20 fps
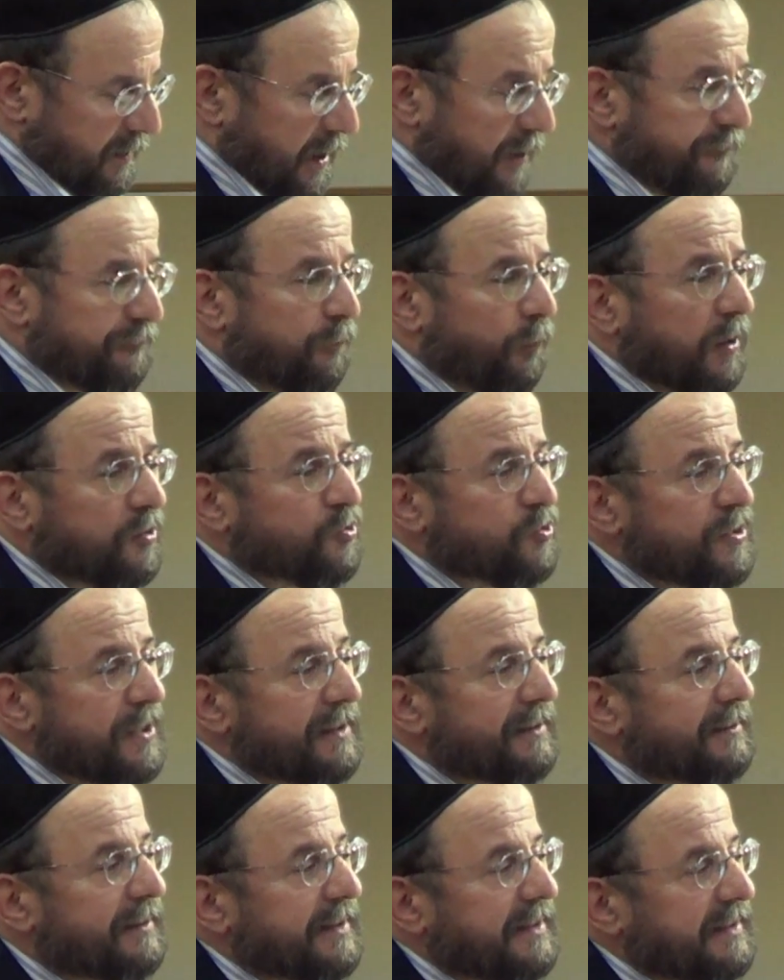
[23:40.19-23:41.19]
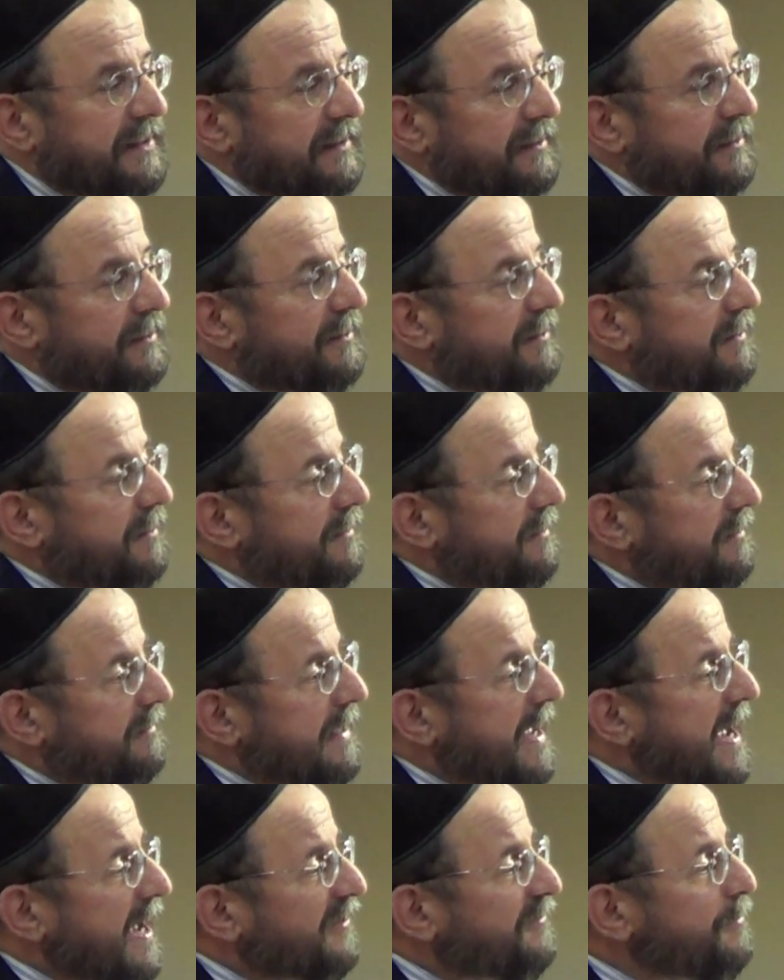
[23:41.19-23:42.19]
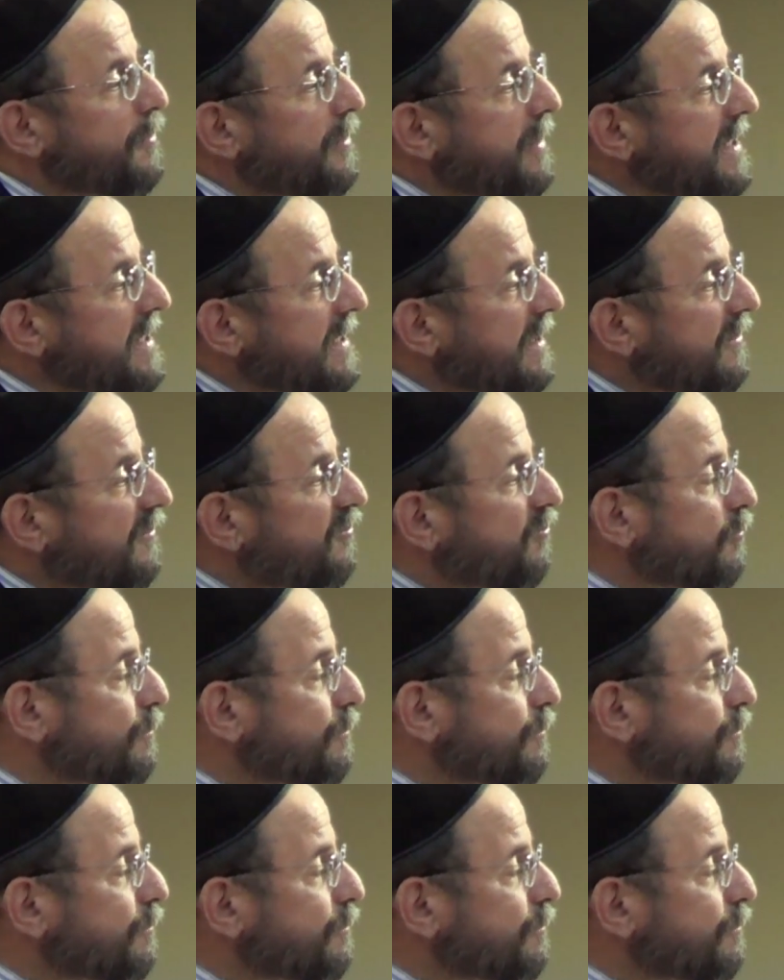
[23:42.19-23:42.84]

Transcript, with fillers: Unfortunately, the Hasmoneans,